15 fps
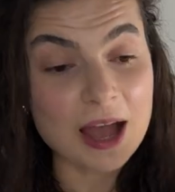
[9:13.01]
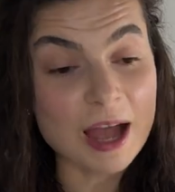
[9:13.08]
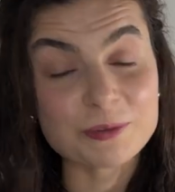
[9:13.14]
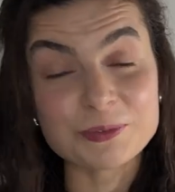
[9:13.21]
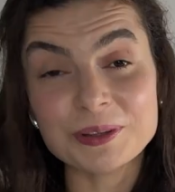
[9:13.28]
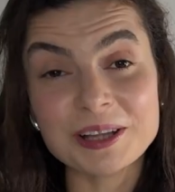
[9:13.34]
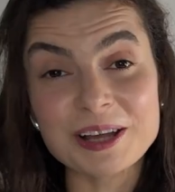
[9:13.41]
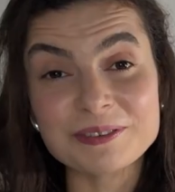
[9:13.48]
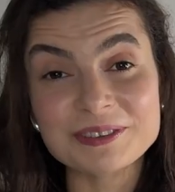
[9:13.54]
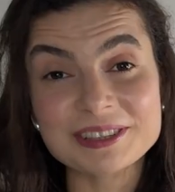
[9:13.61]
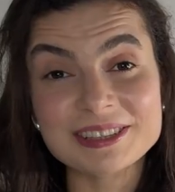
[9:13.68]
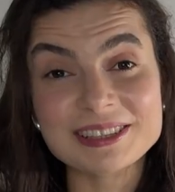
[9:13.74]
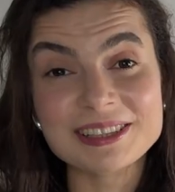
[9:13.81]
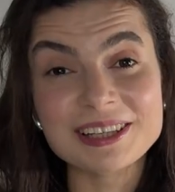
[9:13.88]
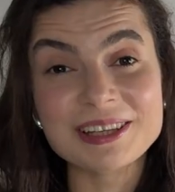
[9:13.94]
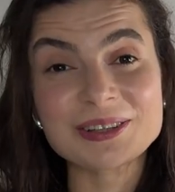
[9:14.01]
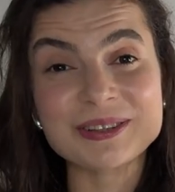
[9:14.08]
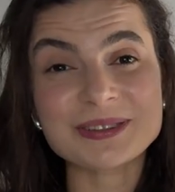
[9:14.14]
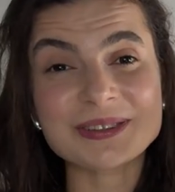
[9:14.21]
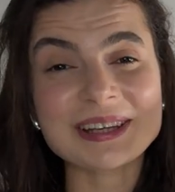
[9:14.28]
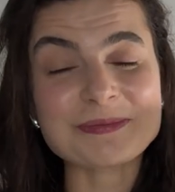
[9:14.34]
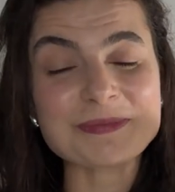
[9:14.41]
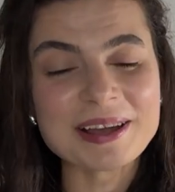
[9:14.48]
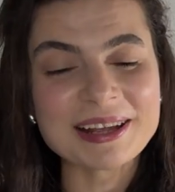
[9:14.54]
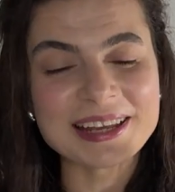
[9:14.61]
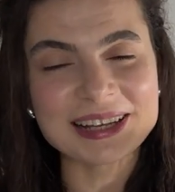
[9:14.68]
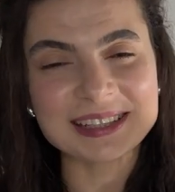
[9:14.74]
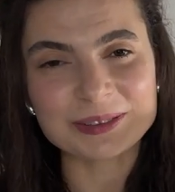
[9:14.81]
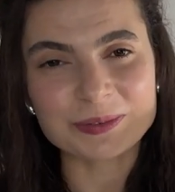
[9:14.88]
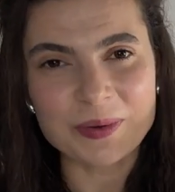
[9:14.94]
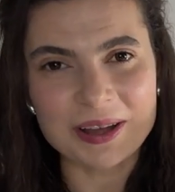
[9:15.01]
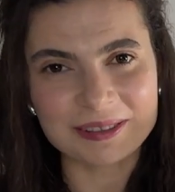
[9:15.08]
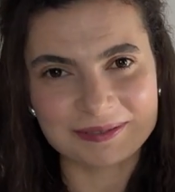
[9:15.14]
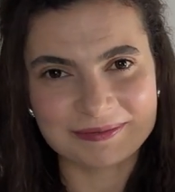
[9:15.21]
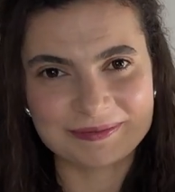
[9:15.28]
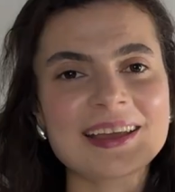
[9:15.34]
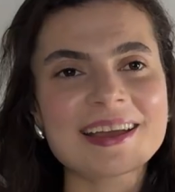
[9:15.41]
I would love to see you in my next one.